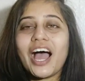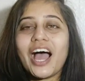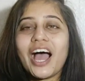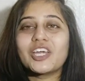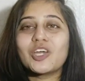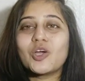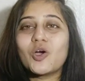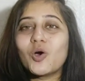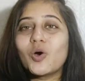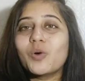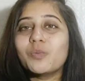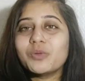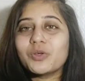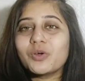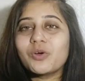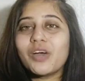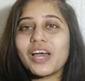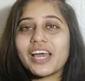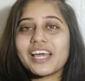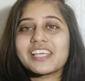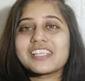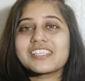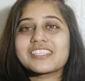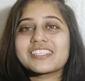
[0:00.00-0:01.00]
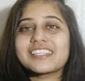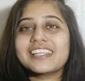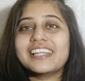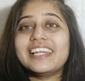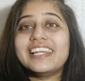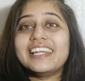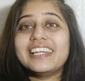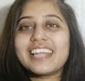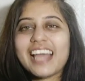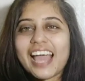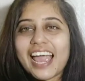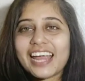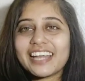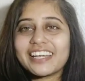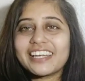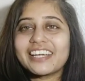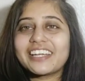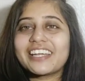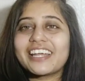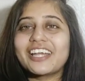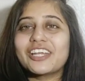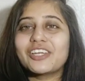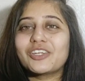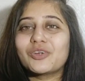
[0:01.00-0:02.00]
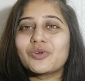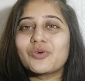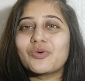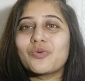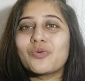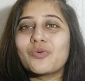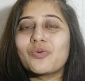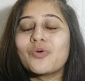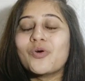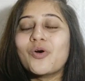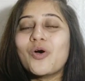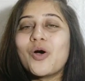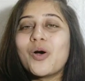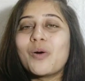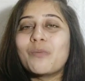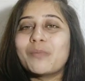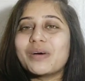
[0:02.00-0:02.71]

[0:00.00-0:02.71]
I hope you guys liked it and you